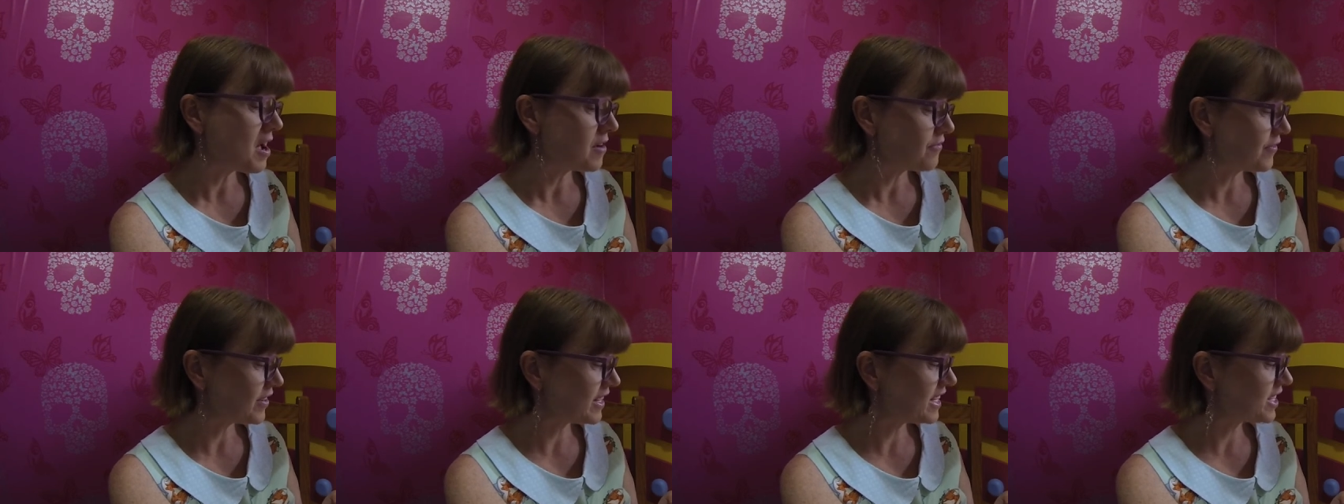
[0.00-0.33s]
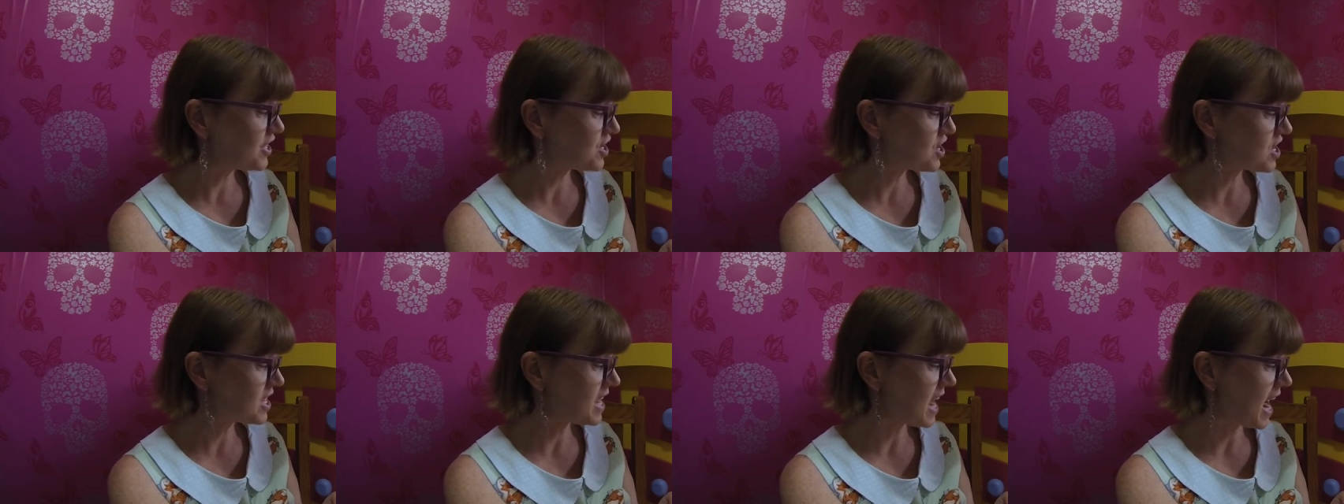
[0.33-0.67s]

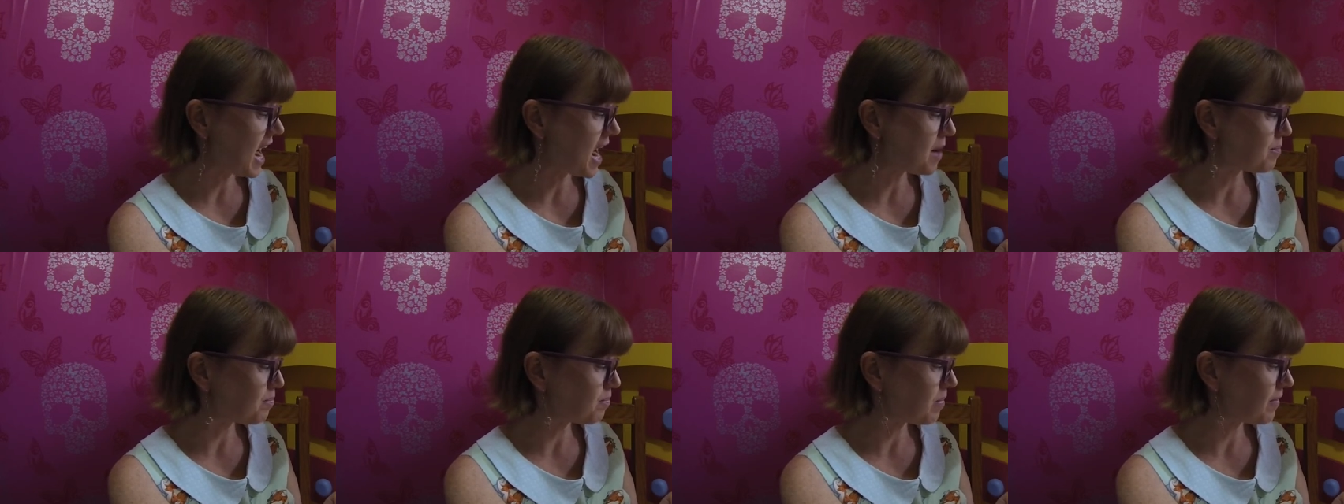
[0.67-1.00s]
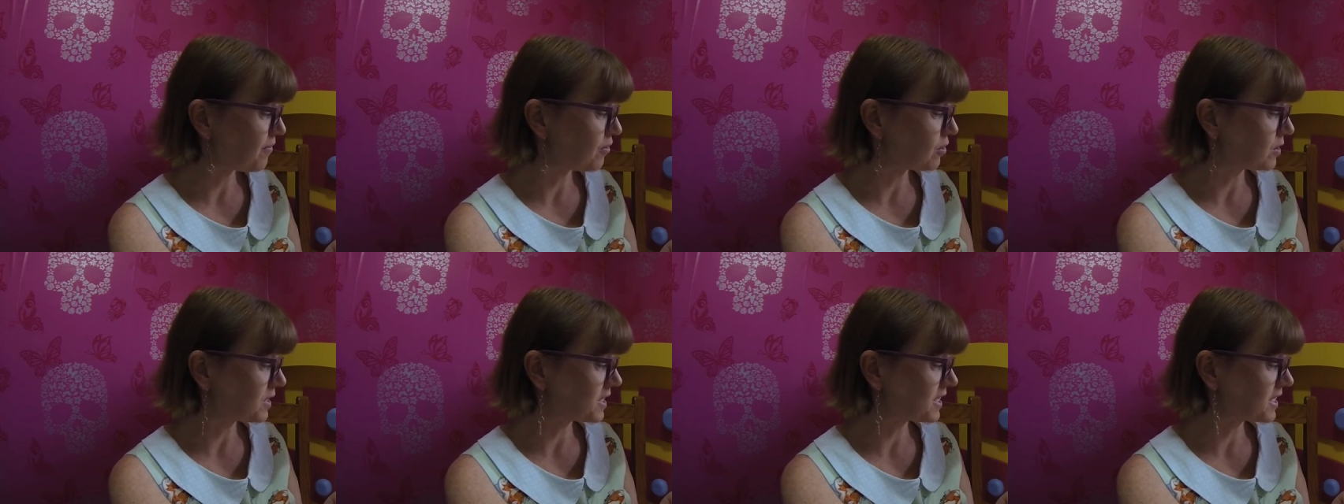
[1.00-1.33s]
Finish the game
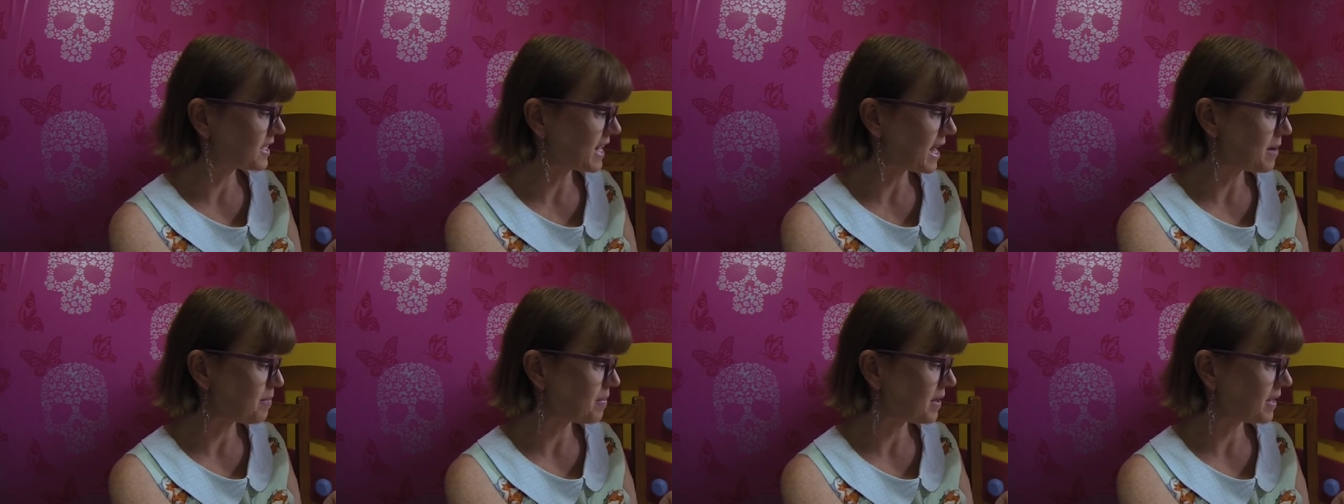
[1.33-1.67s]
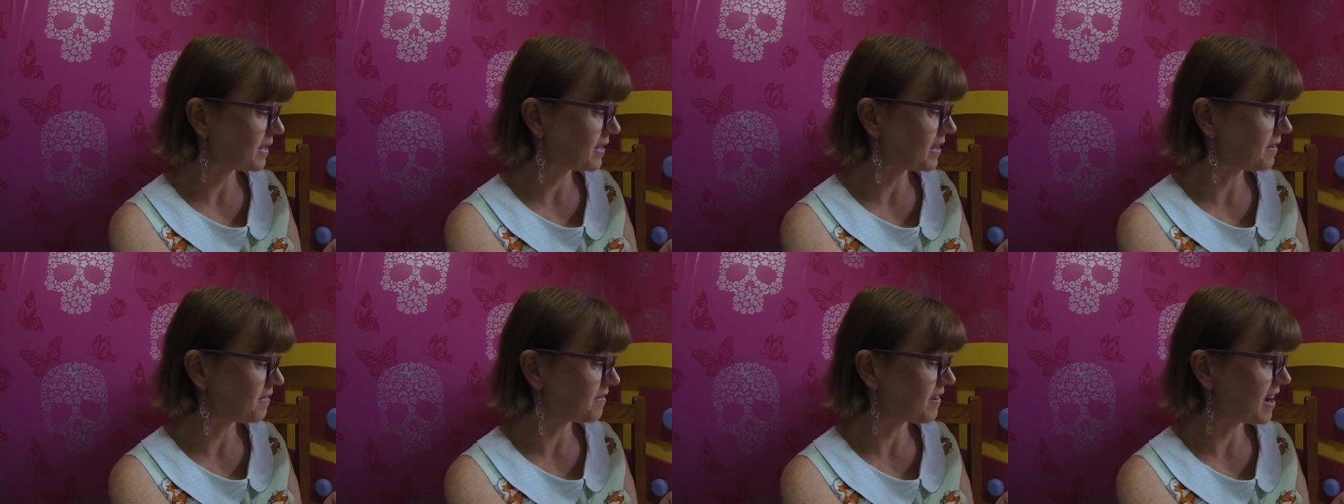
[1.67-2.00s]
before Snape
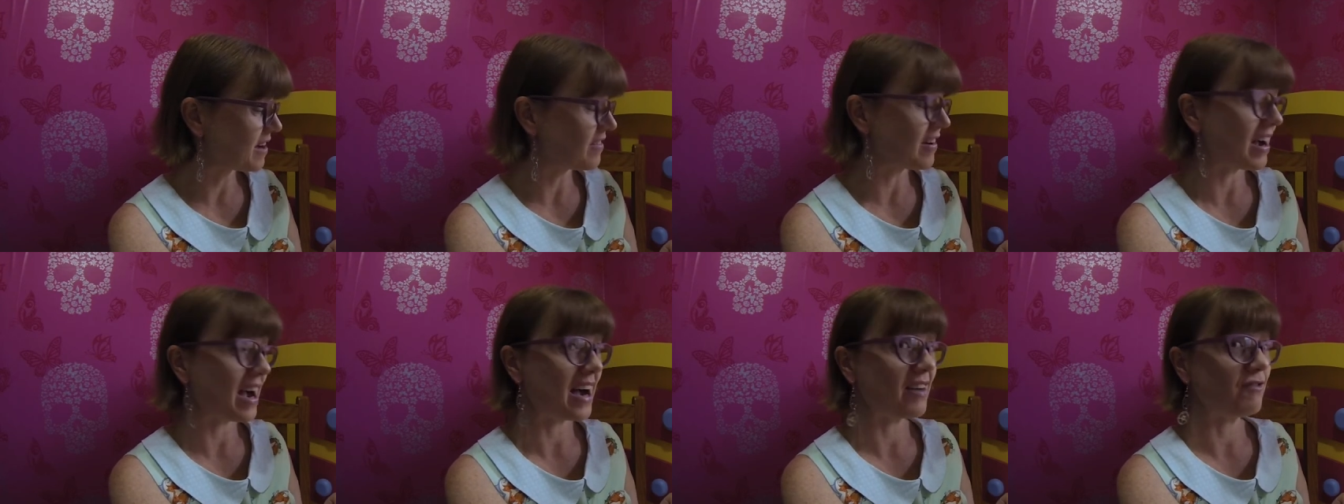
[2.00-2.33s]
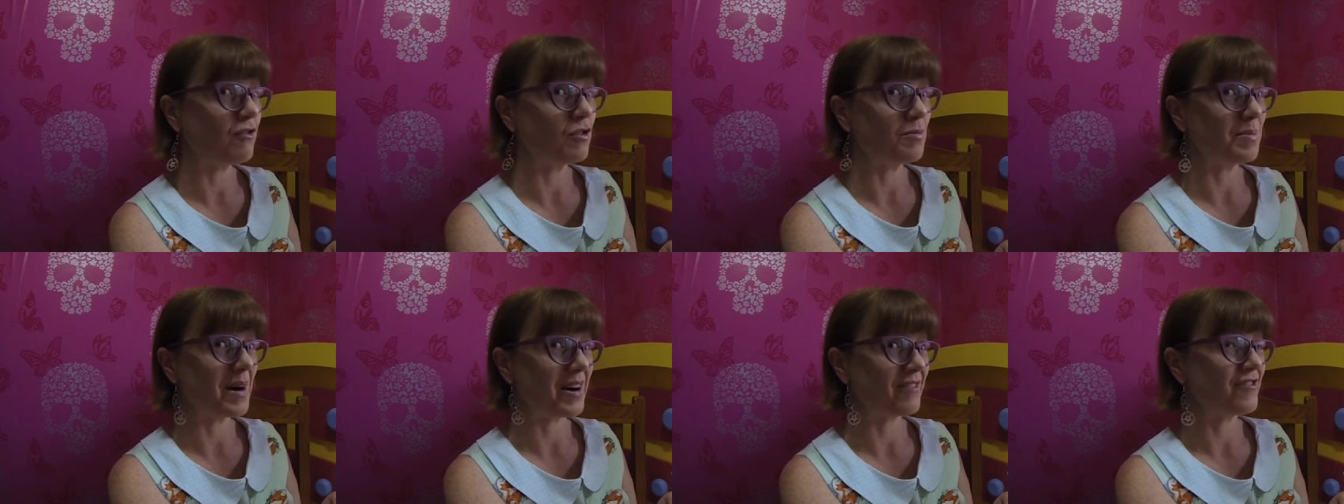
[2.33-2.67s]
can favour
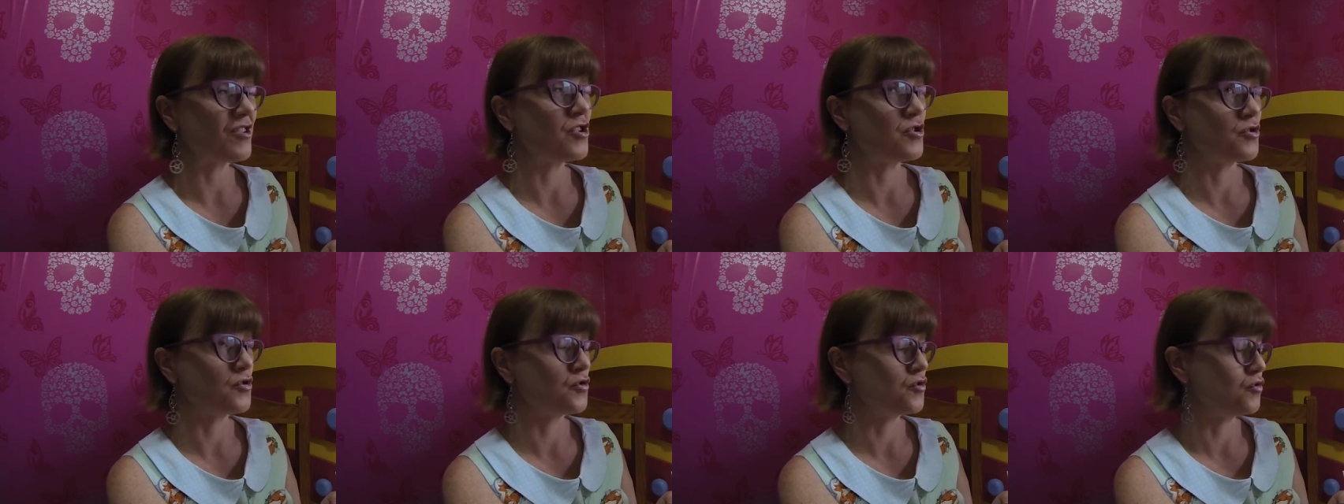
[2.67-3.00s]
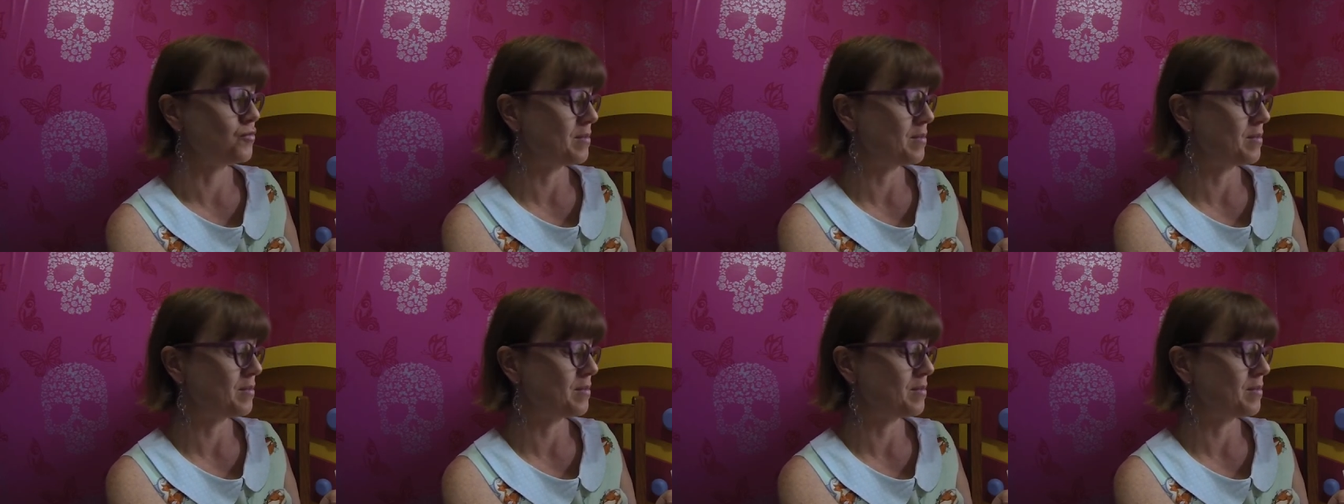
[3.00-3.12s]
Hufflepuff too